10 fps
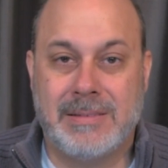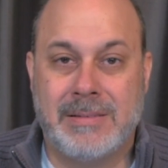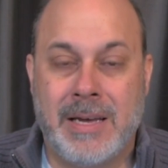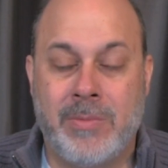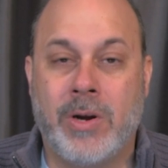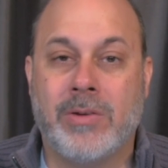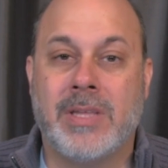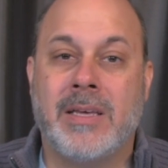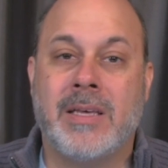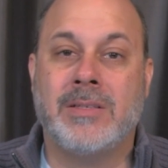And we're
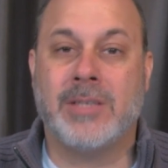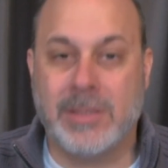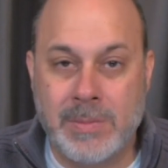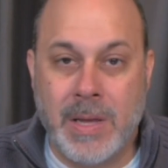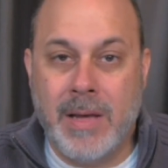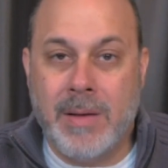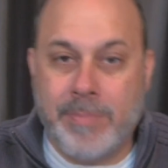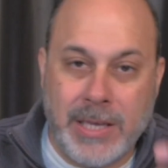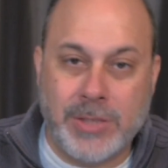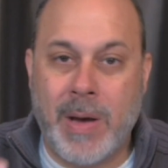thinking just
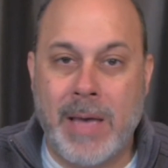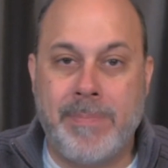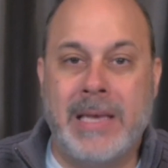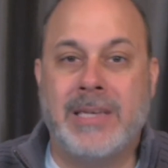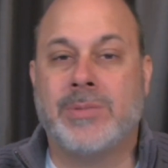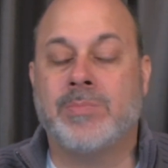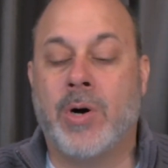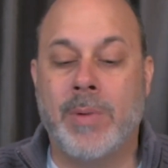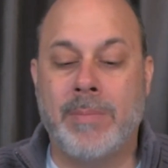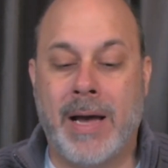piece by piece,
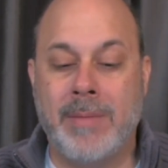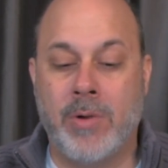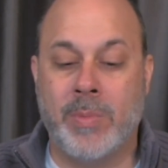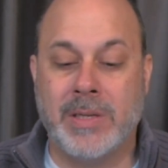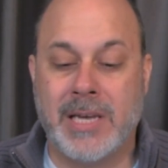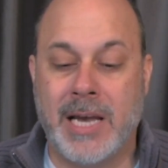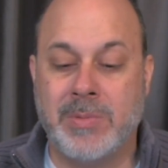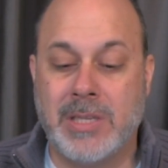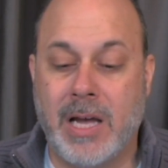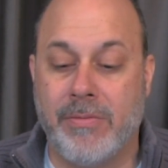moment by moment type
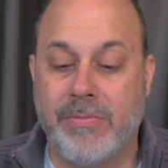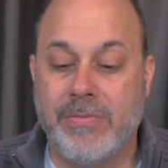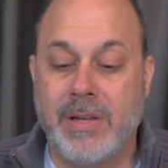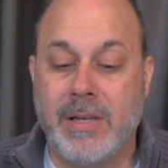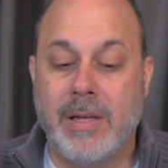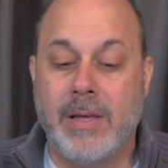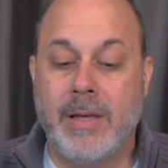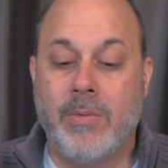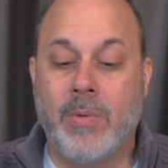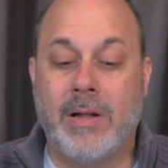stuff.
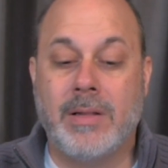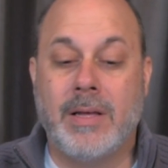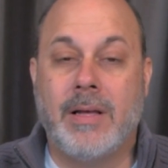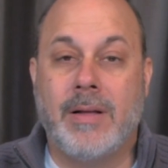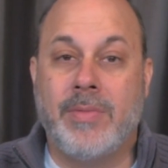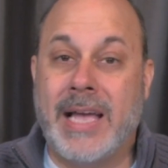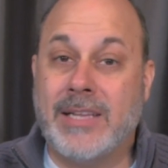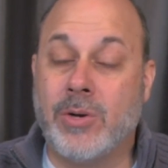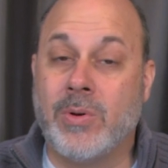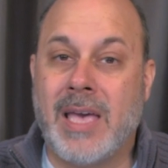Well,
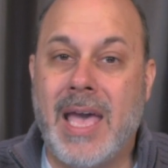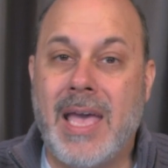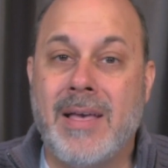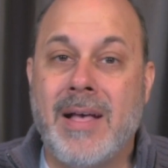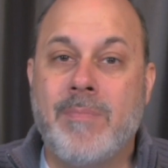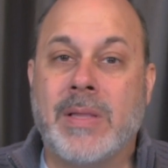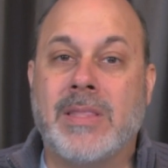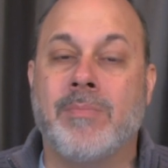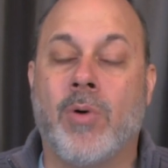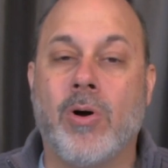that's okay, but
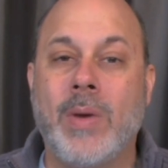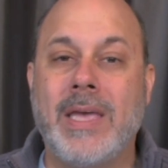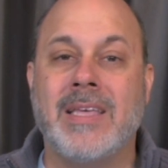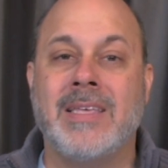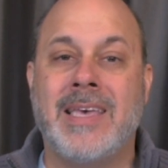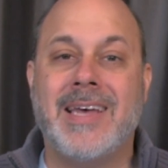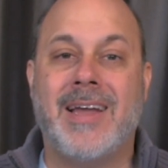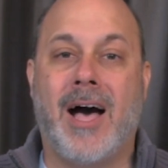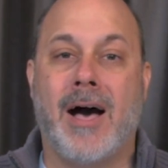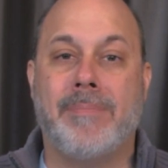the more we can get
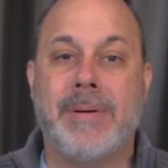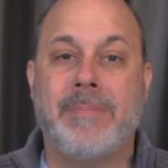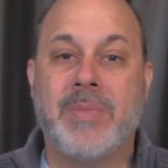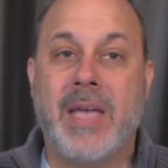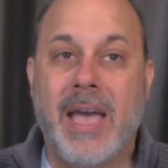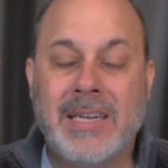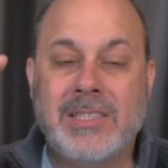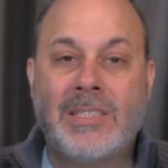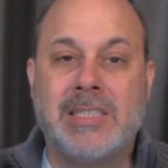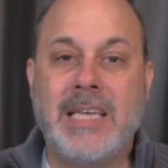up and
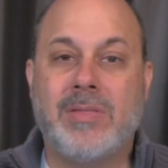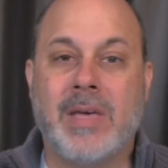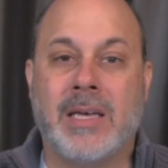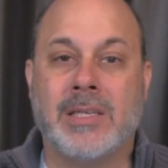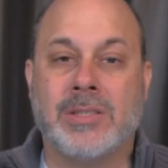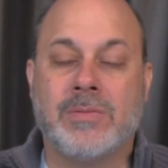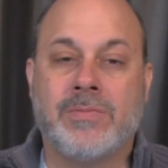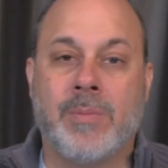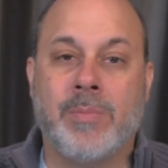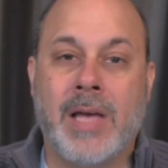see things
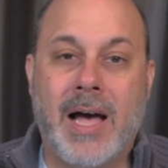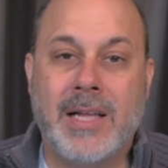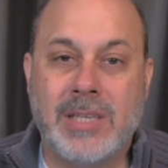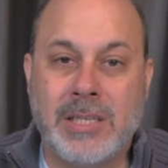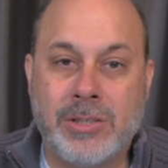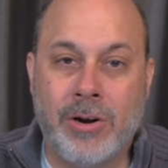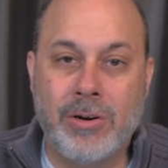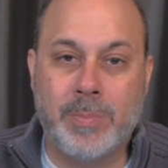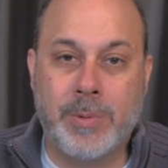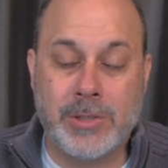from God's
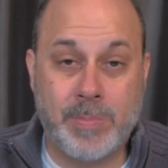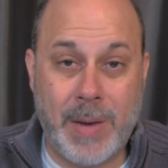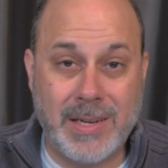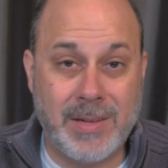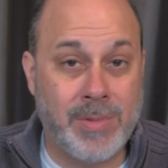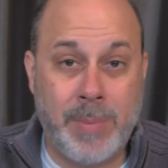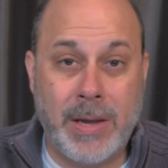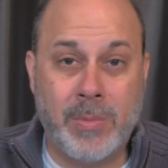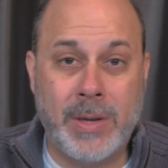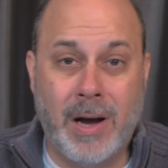eternal perspective, the
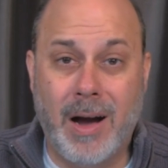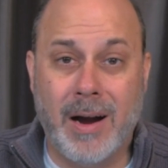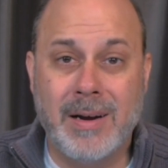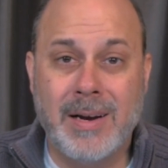better we are.